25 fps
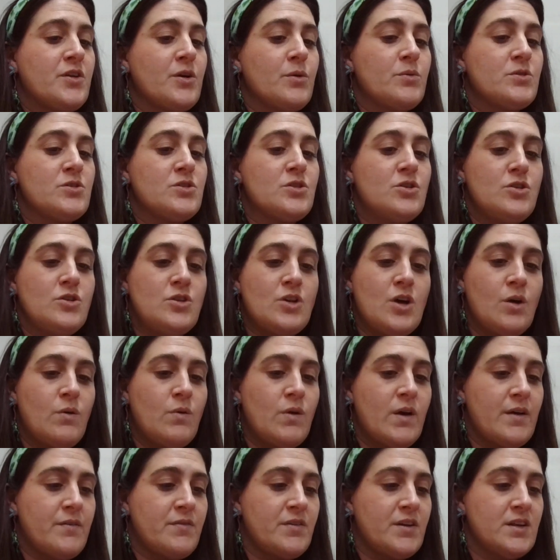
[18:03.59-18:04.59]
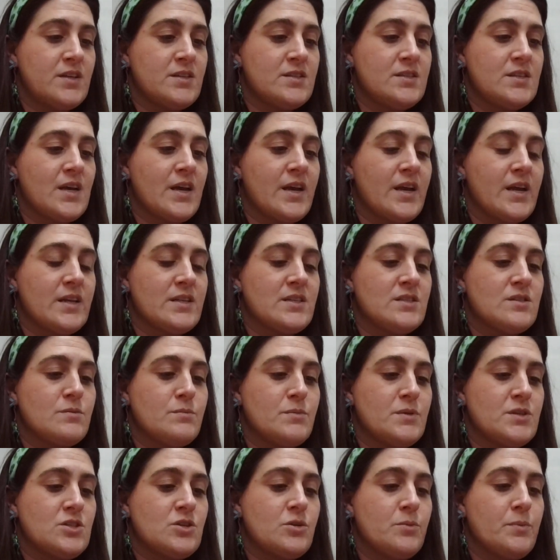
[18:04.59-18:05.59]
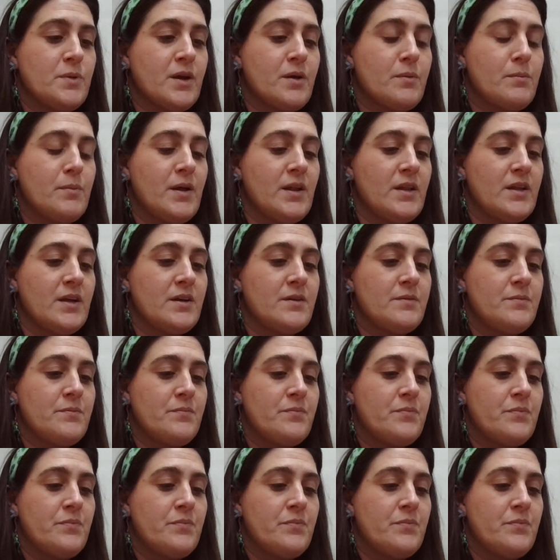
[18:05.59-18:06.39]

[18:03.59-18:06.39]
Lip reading: there was no evidence against Mr. McMillan.